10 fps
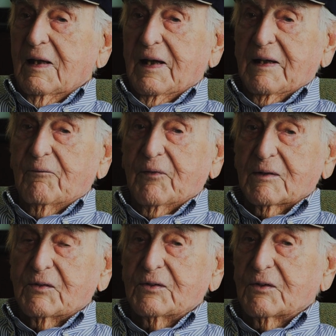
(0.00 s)
And I
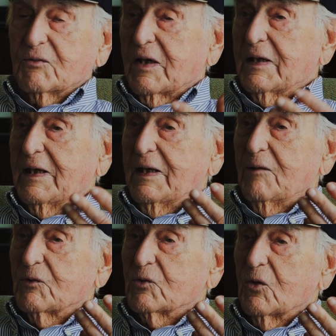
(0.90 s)
figured, geez, this guy can't
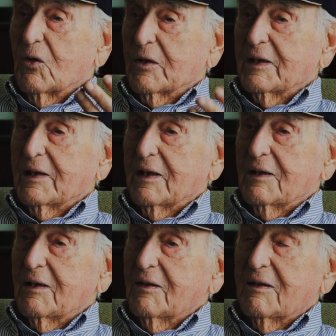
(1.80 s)
even talk. He
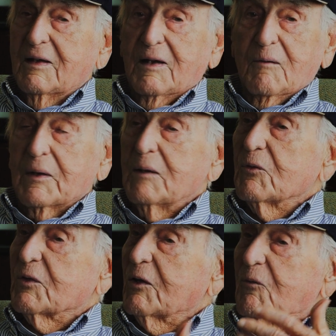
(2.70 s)
can't, you that. but he
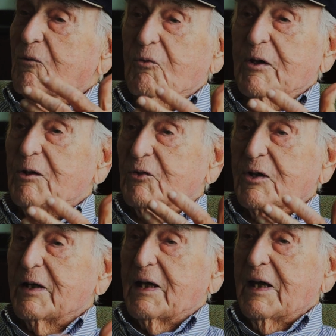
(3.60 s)
was the greatest
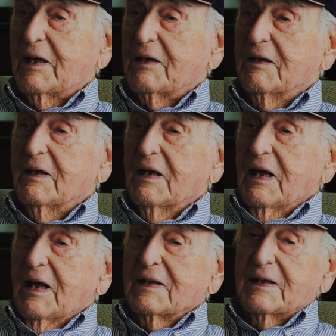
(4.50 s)
guy I had.
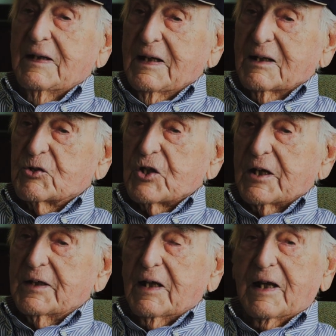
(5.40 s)
And then he got
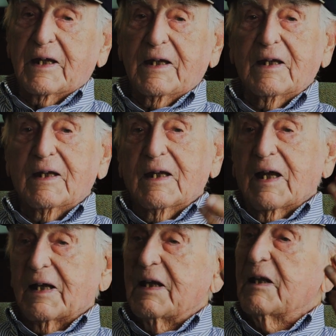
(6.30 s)
shot in the leg,
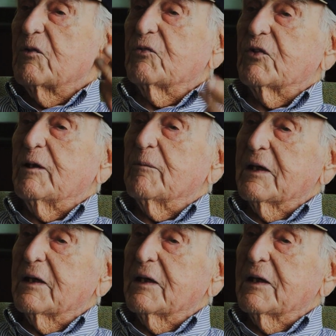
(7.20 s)
and I never seen him